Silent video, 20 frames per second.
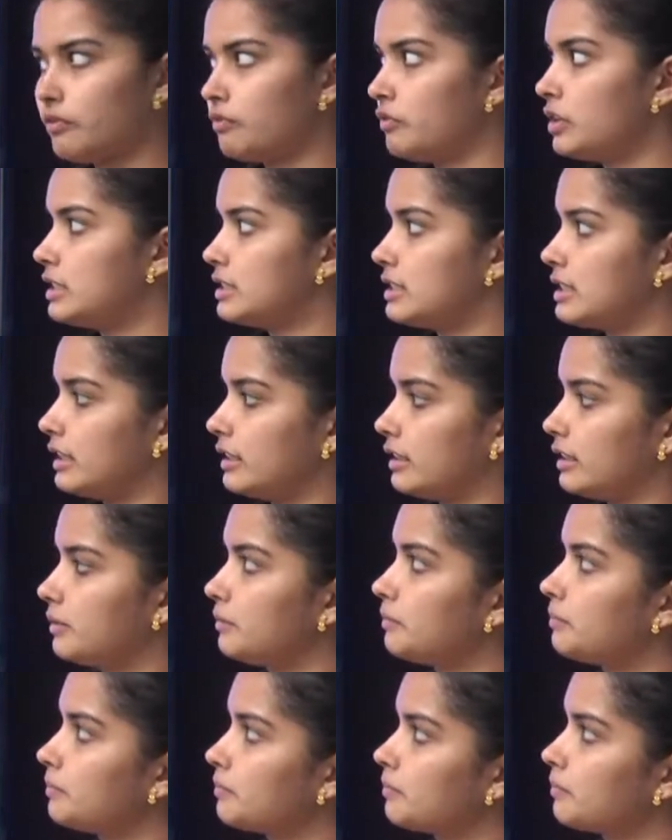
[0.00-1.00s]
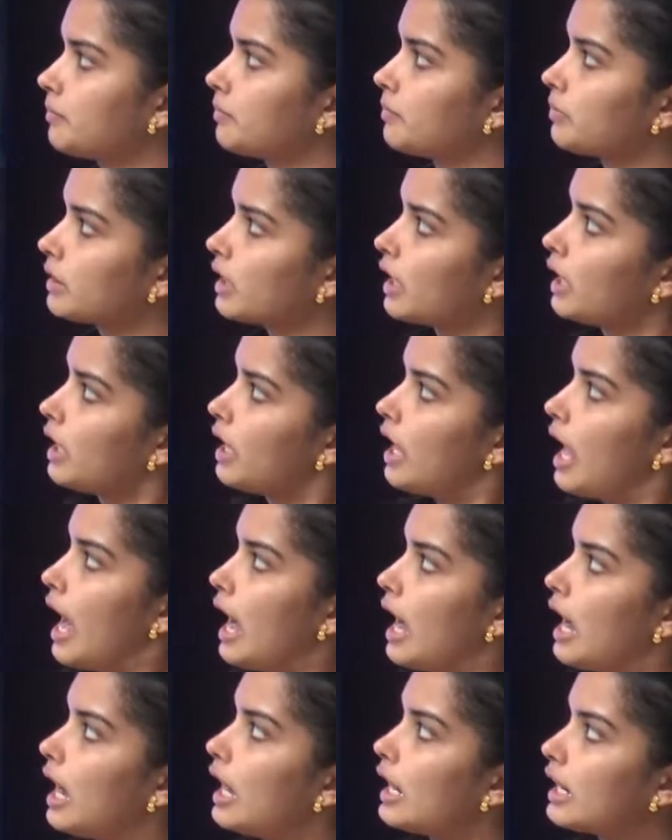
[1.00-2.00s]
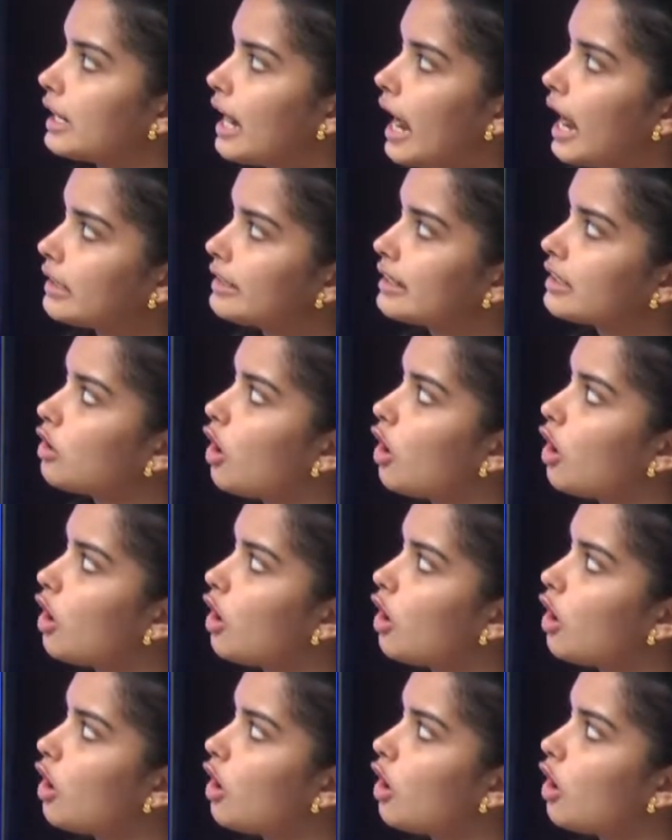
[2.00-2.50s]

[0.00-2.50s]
vicinity. A rather